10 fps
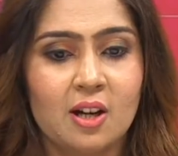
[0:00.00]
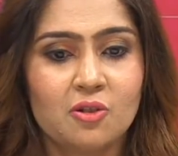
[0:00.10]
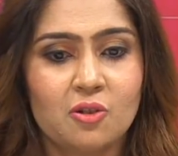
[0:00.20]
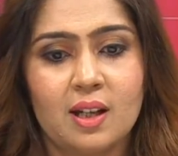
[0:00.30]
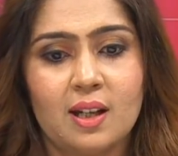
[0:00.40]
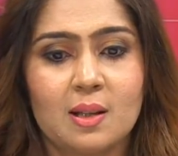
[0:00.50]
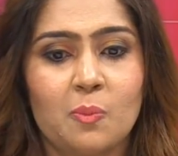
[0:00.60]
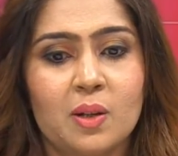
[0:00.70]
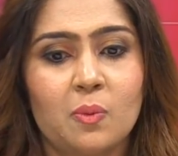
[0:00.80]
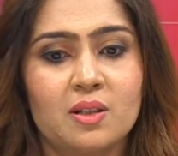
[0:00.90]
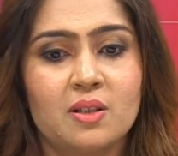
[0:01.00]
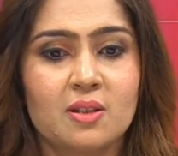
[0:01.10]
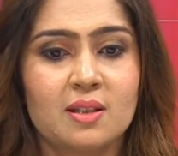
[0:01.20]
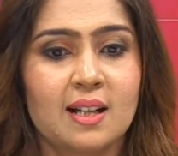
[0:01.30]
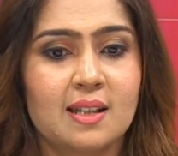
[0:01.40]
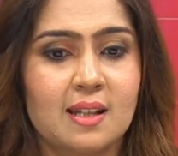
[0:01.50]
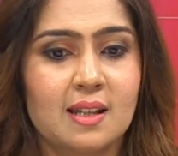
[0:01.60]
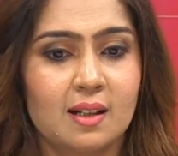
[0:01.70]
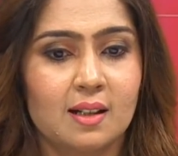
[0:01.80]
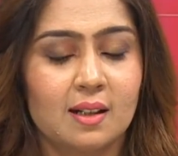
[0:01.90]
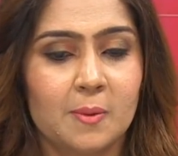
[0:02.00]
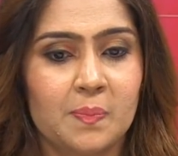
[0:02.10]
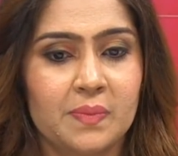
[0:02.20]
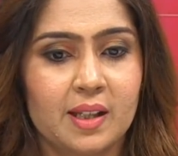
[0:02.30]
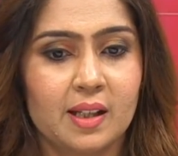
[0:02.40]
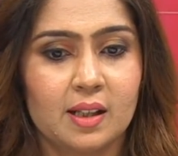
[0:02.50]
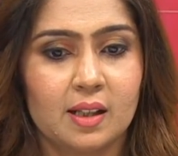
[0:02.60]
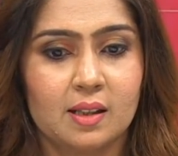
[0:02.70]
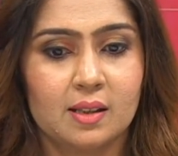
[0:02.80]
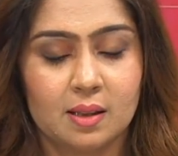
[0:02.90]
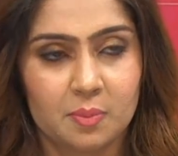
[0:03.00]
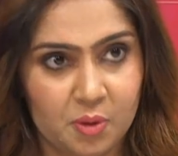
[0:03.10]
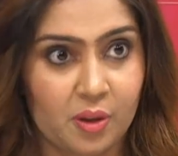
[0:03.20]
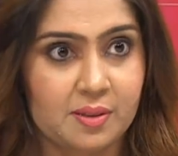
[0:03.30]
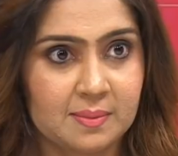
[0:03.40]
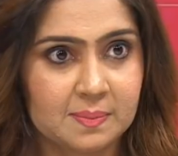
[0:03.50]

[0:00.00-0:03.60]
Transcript: today someone wants to study abroad.